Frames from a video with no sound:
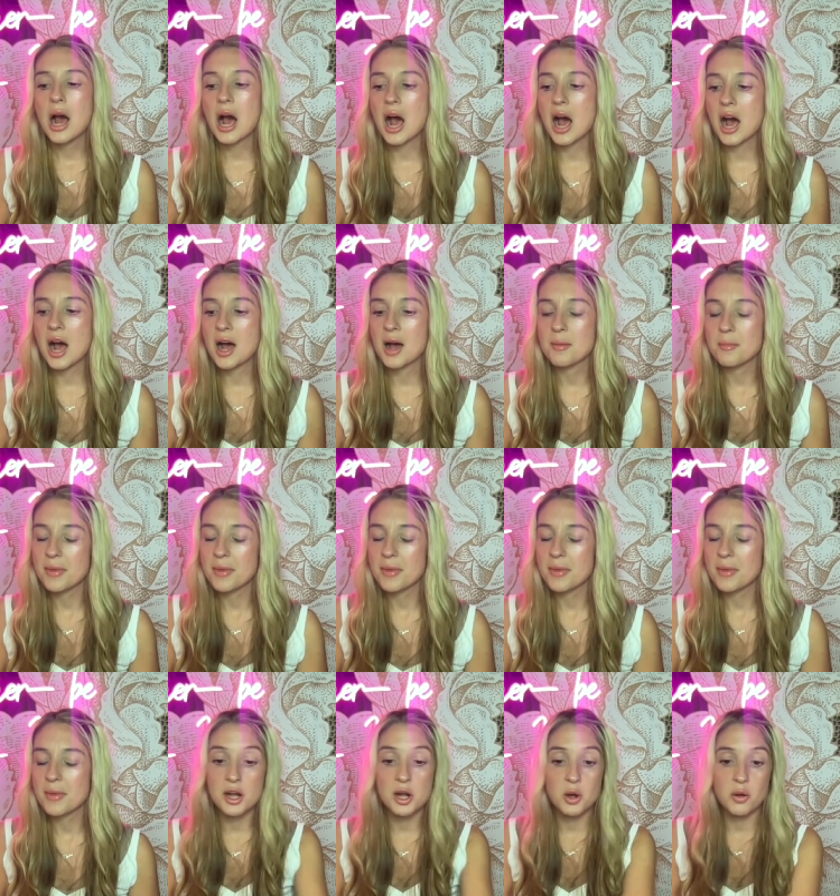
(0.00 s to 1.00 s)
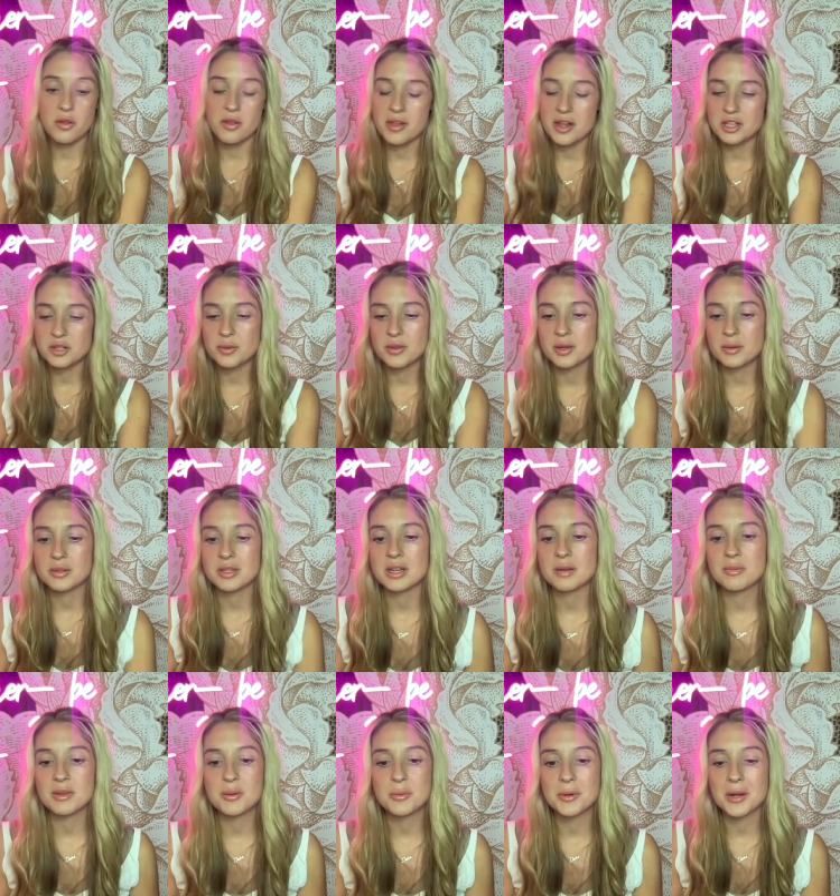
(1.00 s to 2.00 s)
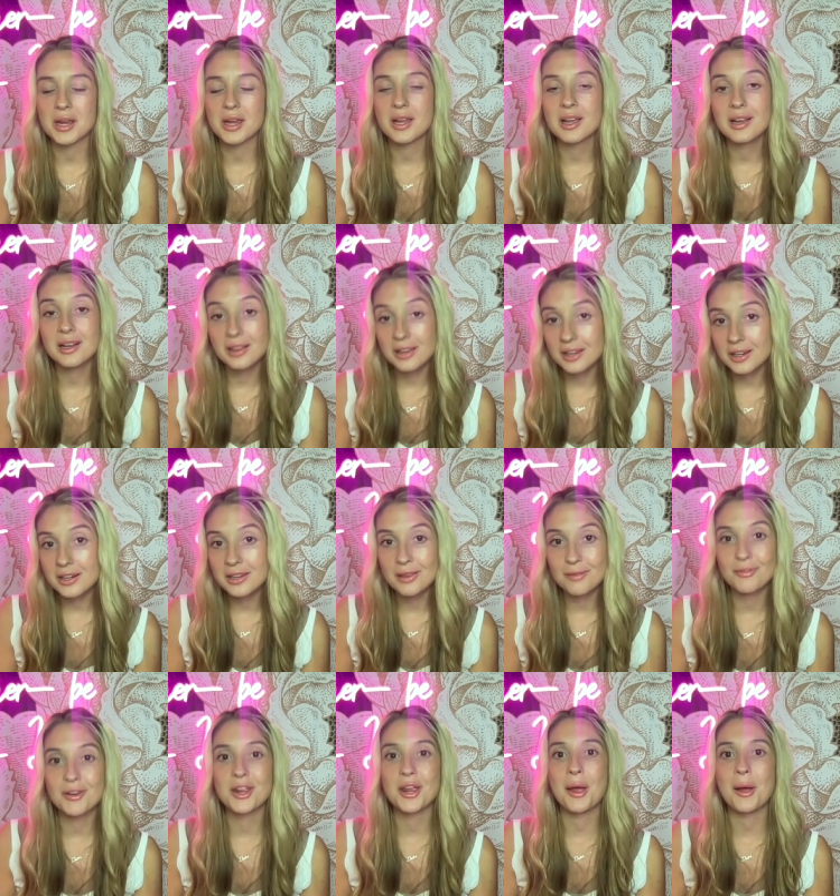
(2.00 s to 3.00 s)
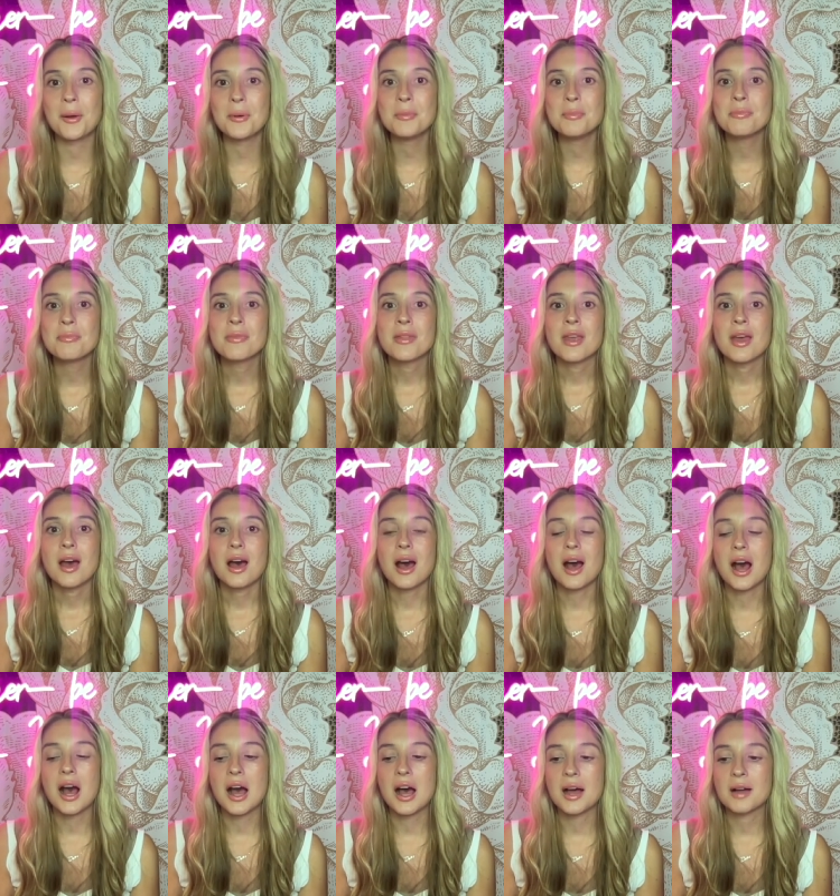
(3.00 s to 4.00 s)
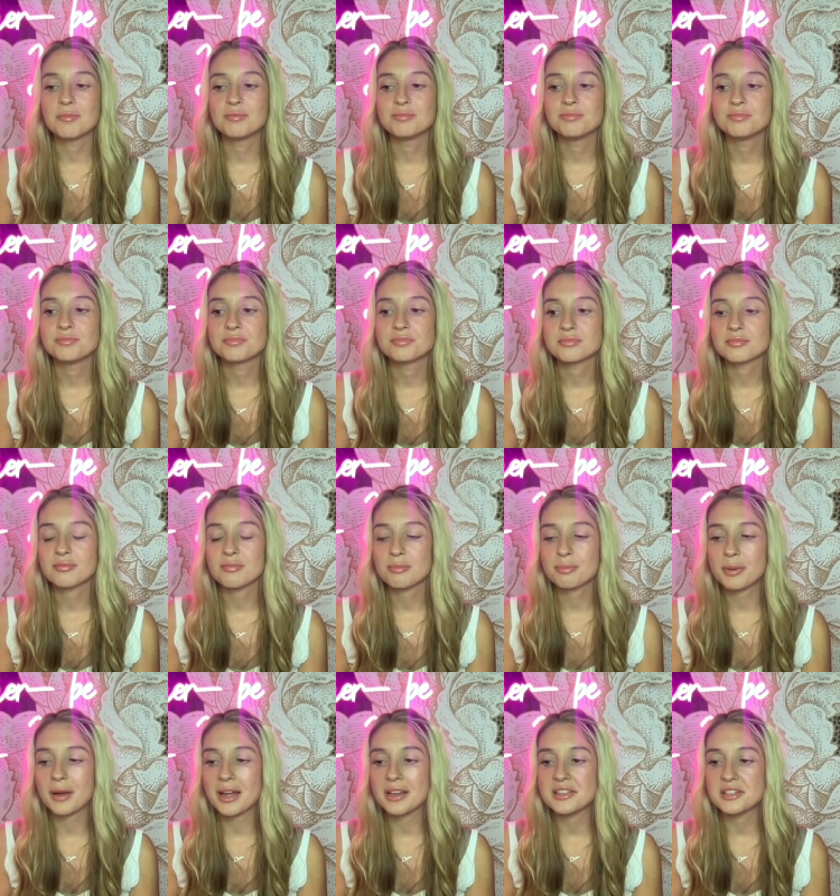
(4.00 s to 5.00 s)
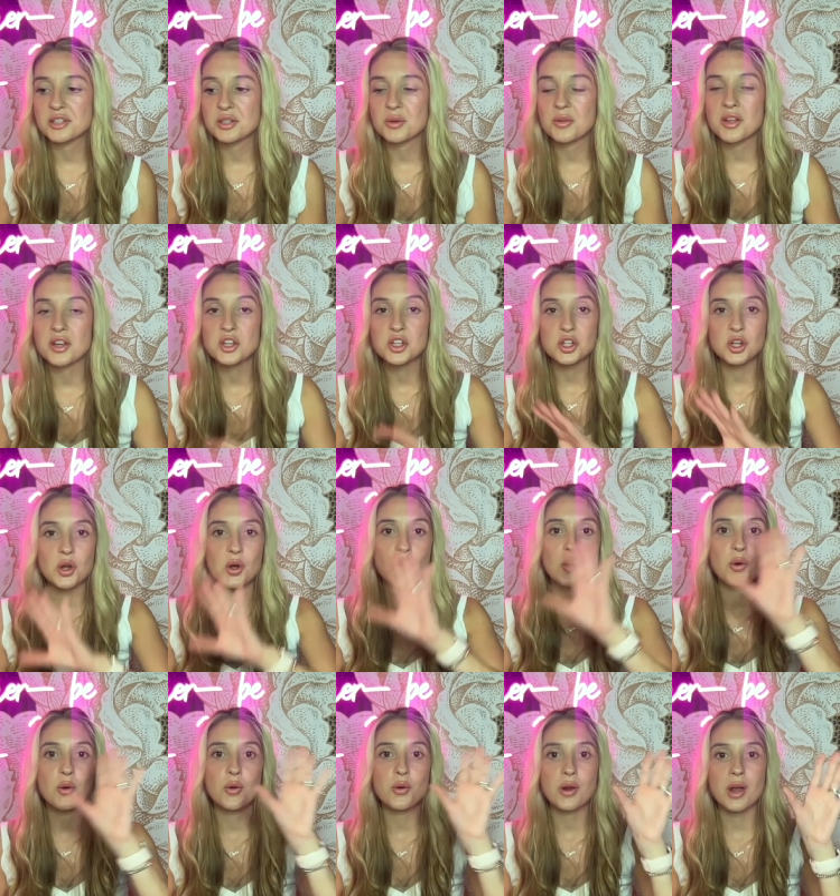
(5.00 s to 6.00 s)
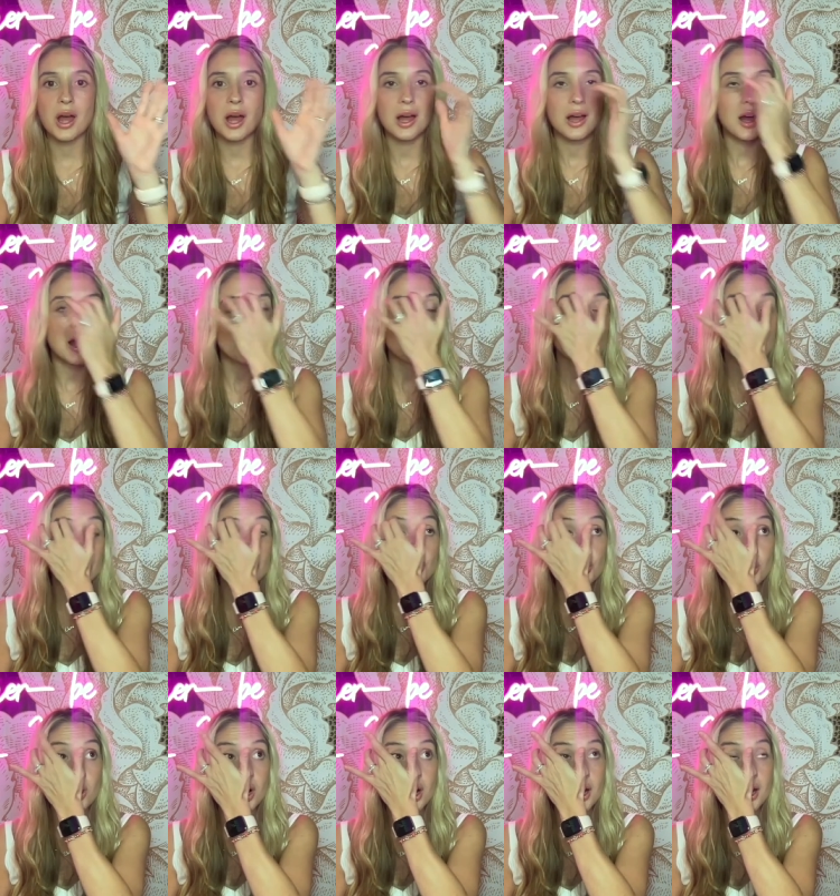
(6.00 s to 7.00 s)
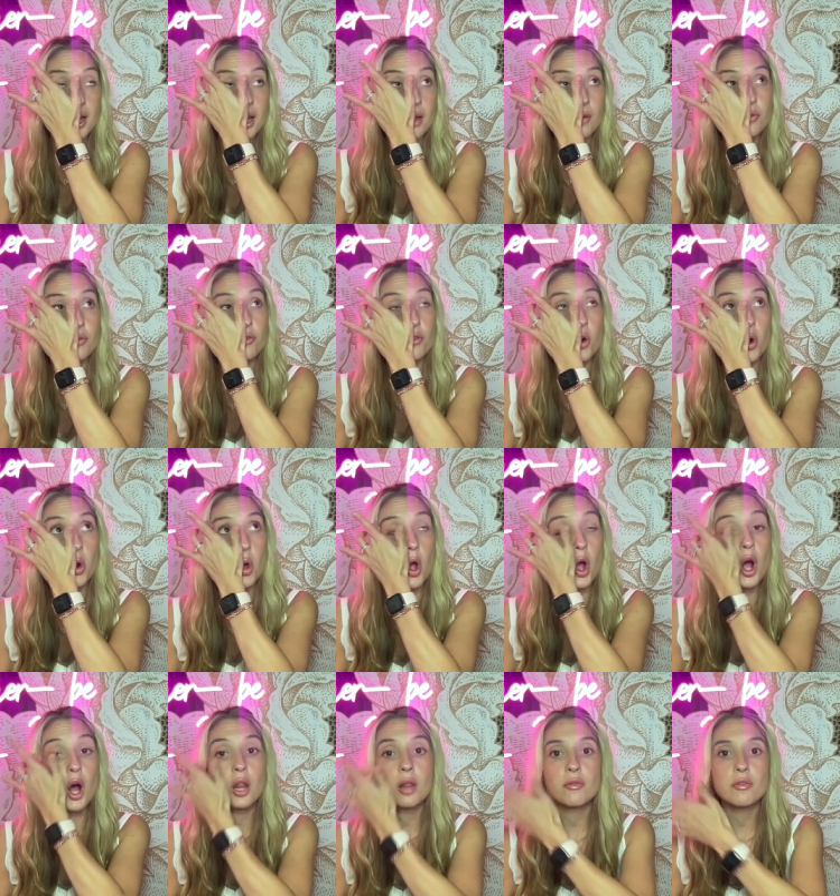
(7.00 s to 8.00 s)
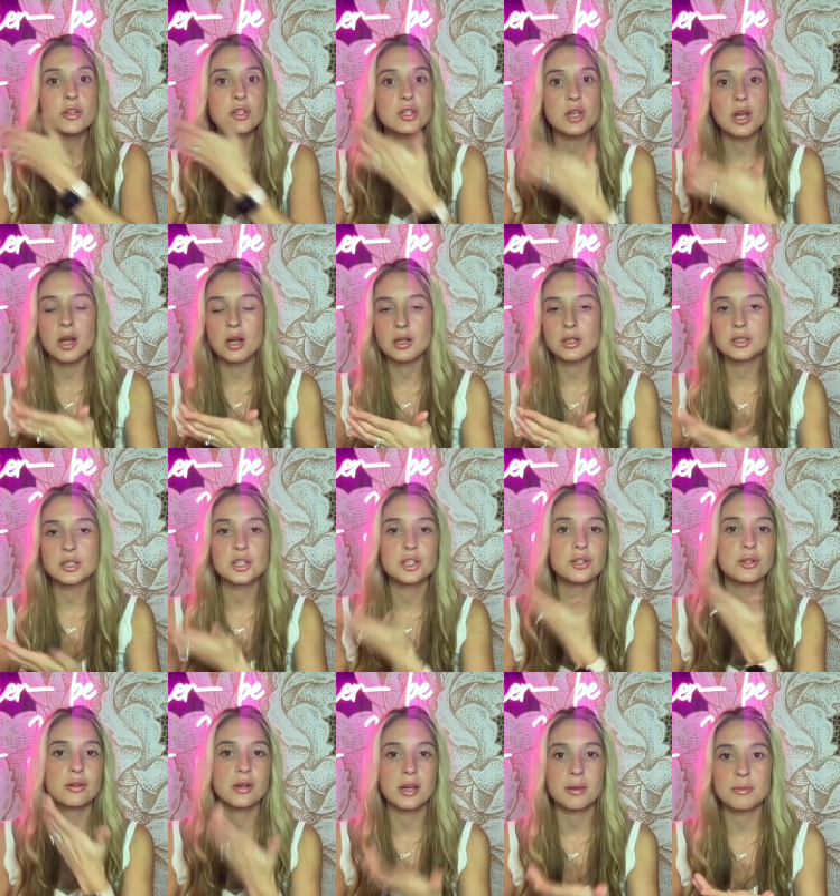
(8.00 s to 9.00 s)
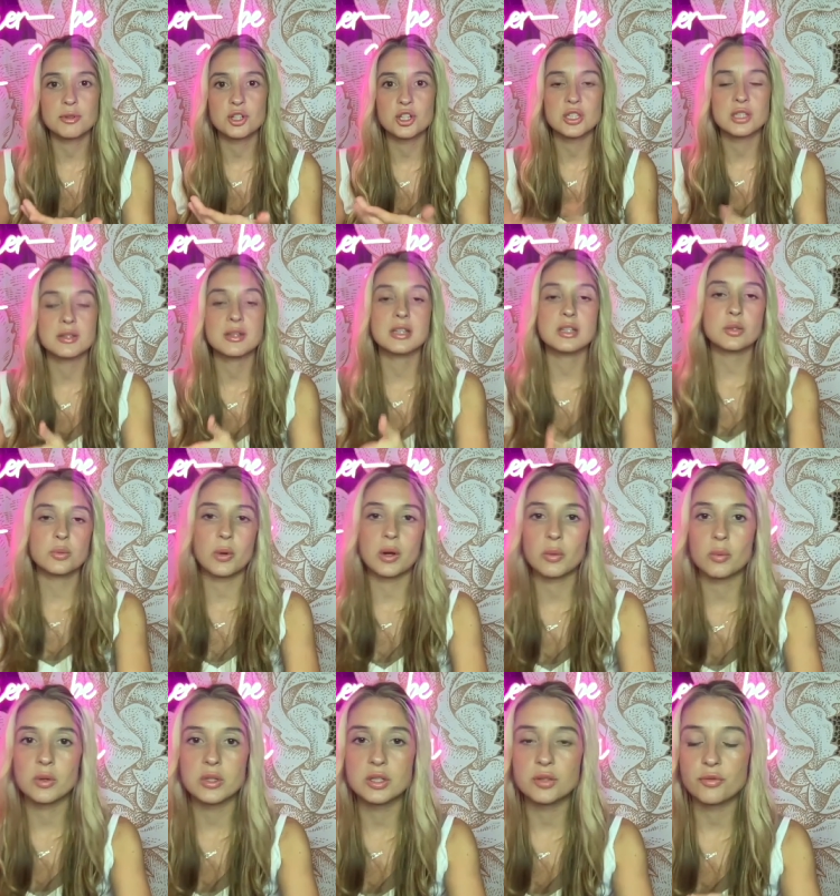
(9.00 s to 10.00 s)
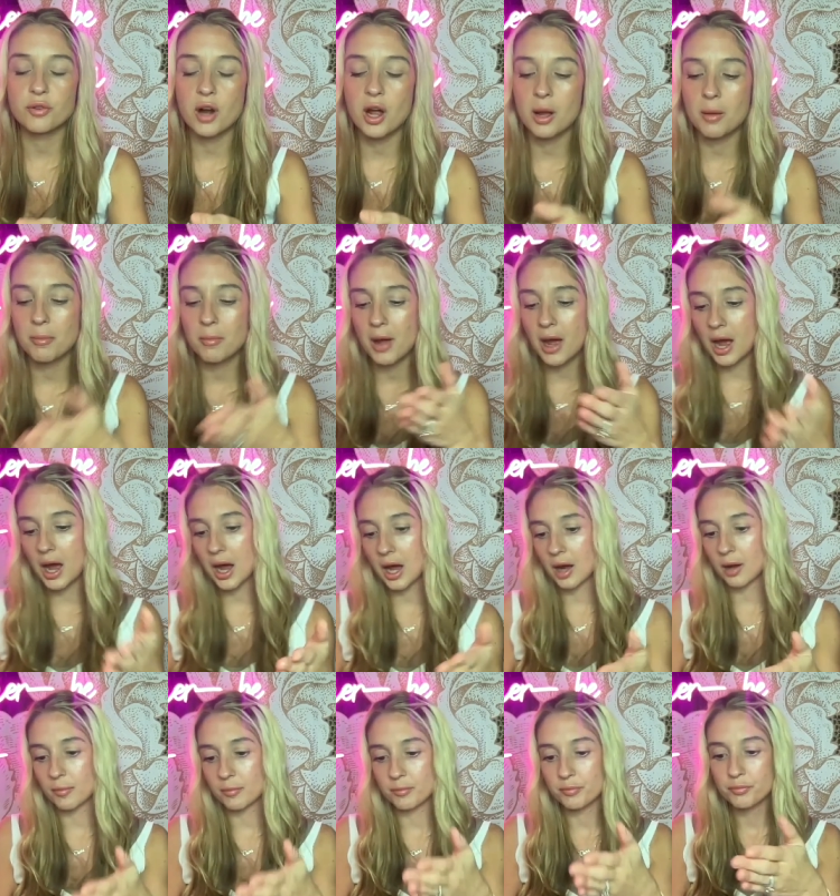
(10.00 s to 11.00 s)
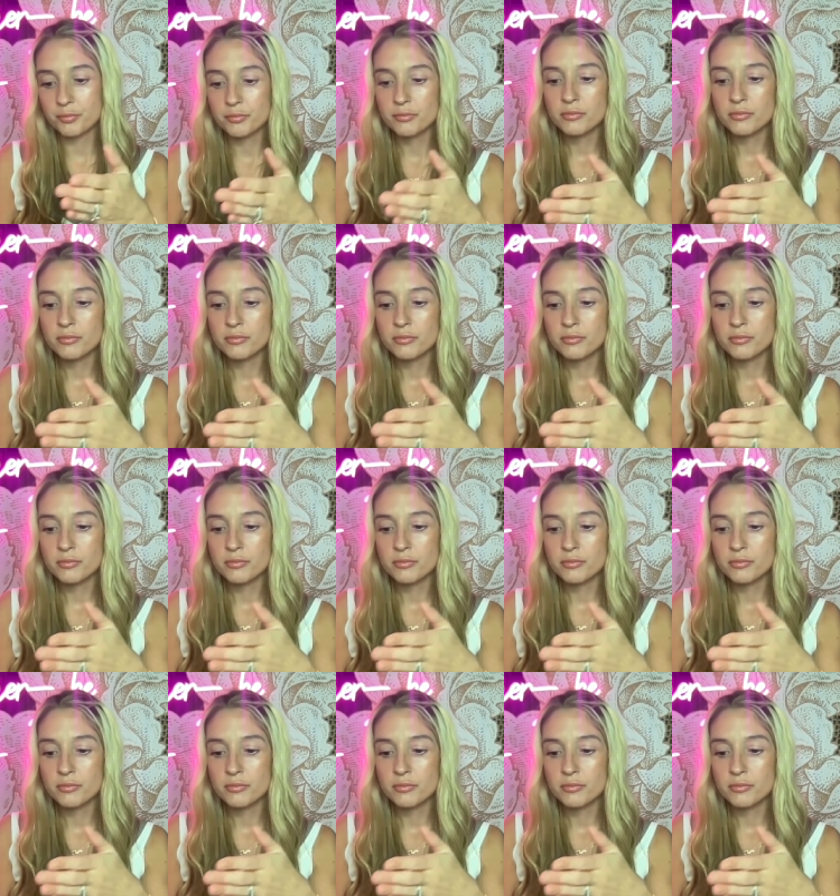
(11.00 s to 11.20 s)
Um, but I didn't know that that's what that was going to be when I clicked the video. Um, but so they showed, I'm not sure if for all of the songs they showed images, this one was from um,